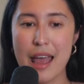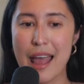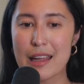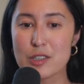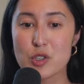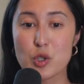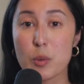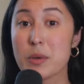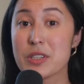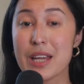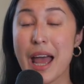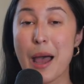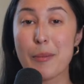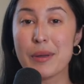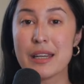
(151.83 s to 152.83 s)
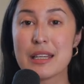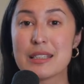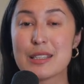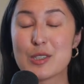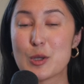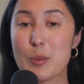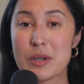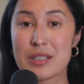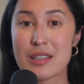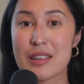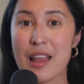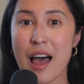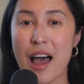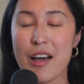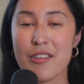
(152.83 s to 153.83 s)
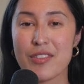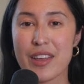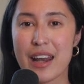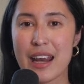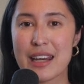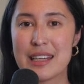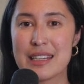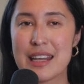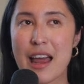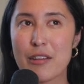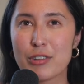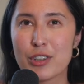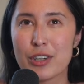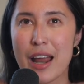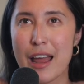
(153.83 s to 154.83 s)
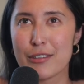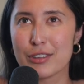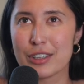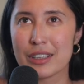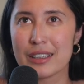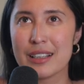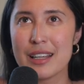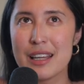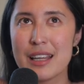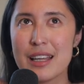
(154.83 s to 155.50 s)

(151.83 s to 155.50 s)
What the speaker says: and so much happiness and so much love that I never ever